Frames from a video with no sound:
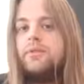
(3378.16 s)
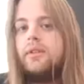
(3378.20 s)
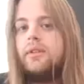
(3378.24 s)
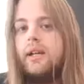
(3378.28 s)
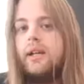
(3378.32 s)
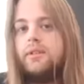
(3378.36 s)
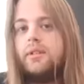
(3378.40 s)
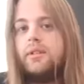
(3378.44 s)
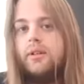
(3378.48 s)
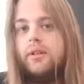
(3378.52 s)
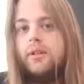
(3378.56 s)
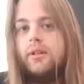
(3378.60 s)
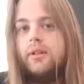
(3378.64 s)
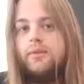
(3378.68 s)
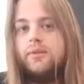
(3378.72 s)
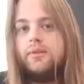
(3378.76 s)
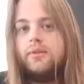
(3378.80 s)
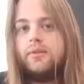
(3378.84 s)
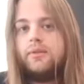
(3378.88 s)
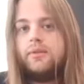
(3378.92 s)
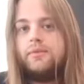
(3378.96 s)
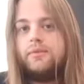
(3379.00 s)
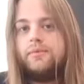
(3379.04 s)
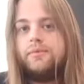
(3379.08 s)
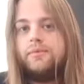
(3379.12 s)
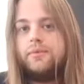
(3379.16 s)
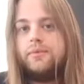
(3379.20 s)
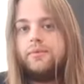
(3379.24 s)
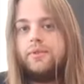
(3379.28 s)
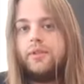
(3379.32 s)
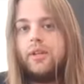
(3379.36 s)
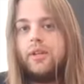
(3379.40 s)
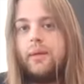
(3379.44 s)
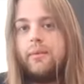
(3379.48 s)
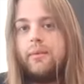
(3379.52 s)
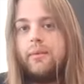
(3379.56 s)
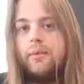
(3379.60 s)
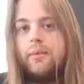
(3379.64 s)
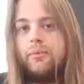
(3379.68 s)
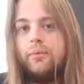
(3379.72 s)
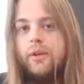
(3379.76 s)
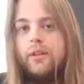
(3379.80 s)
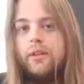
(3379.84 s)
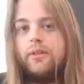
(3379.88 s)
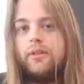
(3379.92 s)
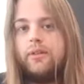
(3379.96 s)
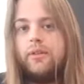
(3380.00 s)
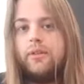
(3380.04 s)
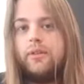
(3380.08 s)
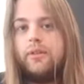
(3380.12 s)
guide tones to come up
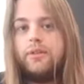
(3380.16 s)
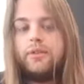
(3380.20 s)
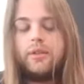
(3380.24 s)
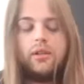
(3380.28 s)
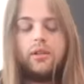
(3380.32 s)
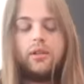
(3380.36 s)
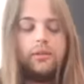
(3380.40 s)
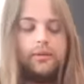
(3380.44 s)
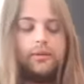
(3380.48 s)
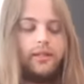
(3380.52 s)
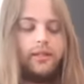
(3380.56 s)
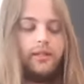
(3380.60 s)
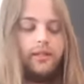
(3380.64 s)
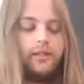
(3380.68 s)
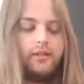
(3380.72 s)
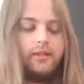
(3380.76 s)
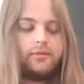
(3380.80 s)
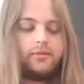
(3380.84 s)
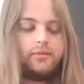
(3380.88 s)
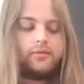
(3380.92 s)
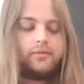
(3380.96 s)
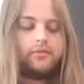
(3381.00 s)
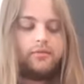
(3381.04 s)
with your solo ideas.